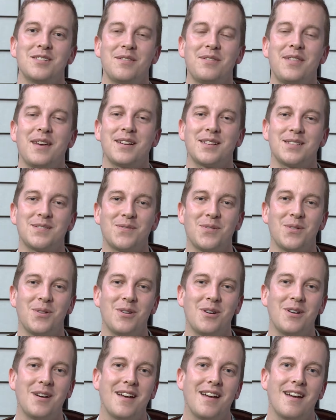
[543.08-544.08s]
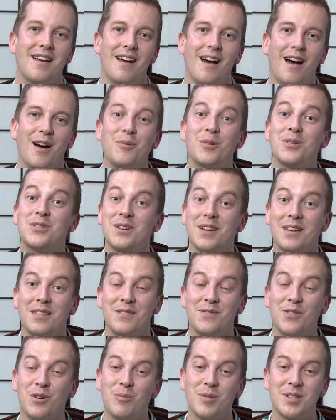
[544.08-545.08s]
and thanks for watching The
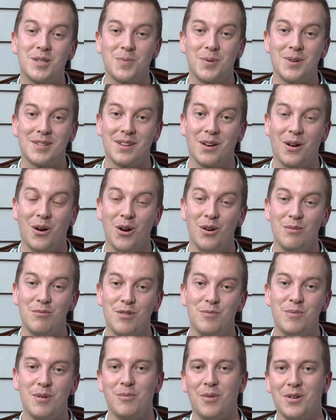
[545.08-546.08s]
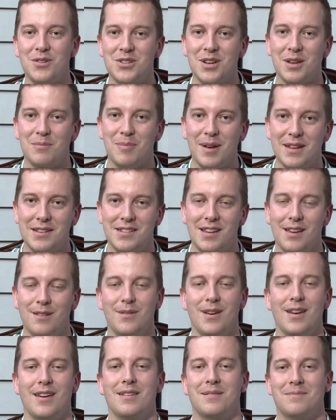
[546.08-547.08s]
Film Whisperers at home. You've been watching Bent
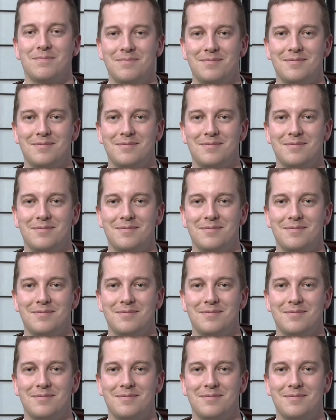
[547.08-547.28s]
TV.